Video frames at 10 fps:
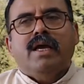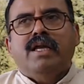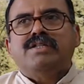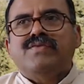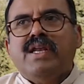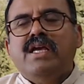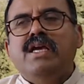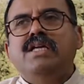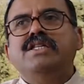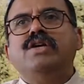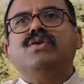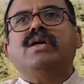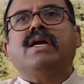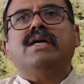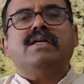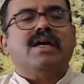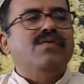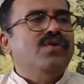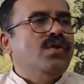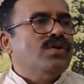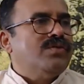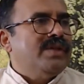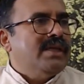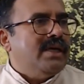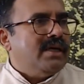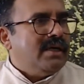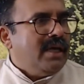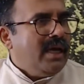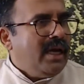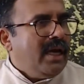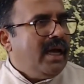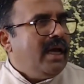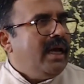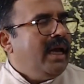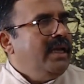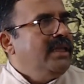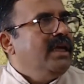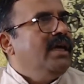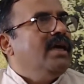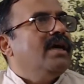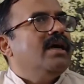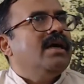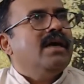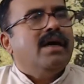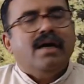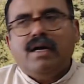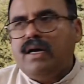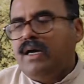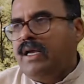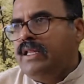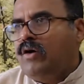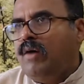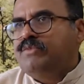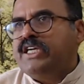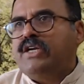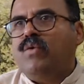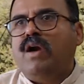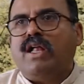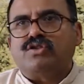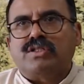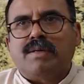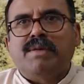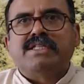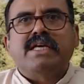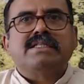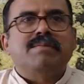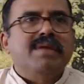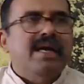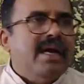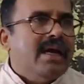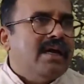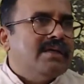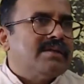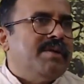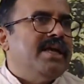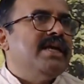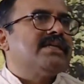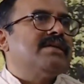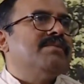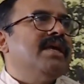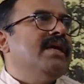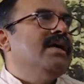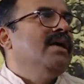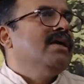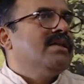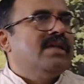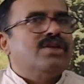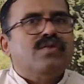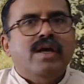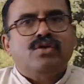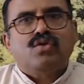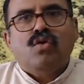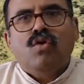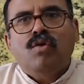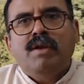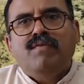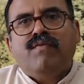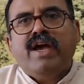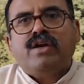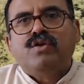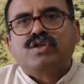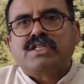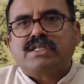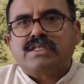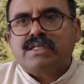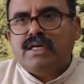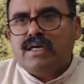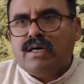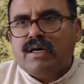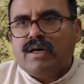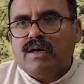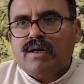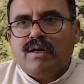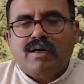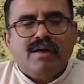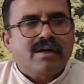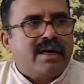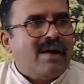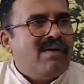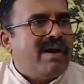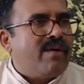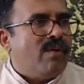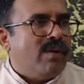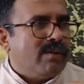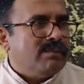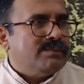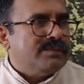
It's very easy to get confused with anything in the objective world also. Somebody says something, somebody hears something. That's why so many fake news travel around.